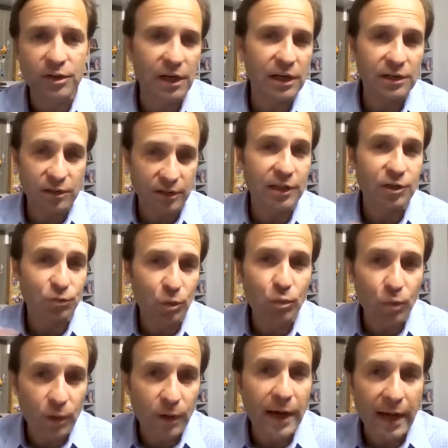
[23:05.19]
Actually, that's where
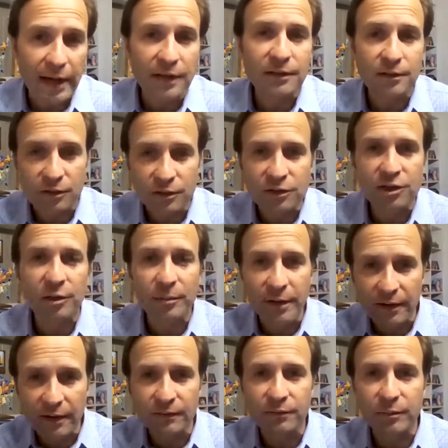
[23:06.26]
we're at. Some
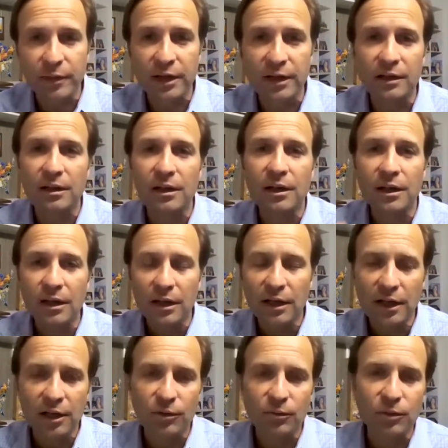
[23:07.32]
have made
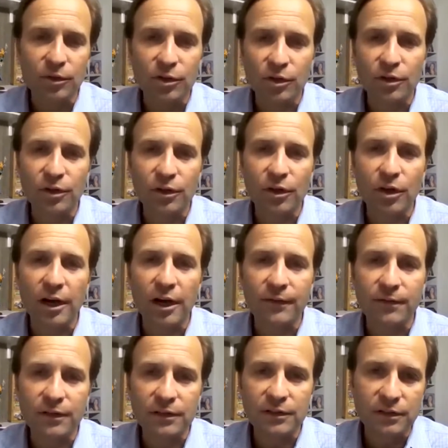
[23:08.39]
a return to the
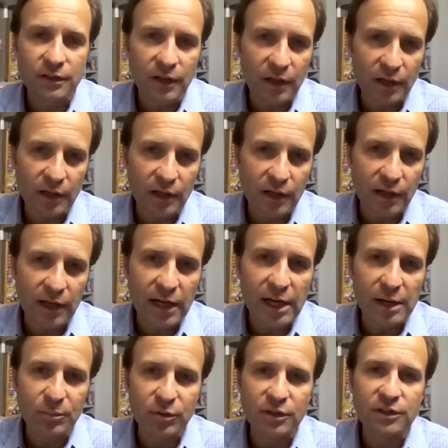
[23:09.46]
office and a
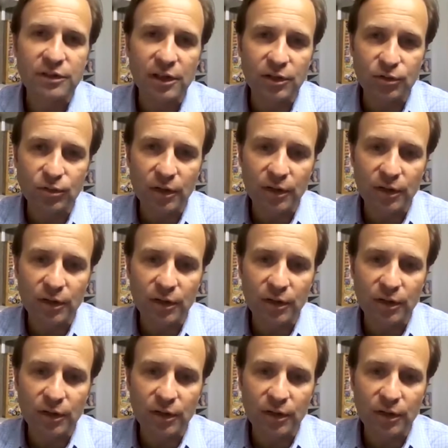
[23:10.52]
hybrid schedule.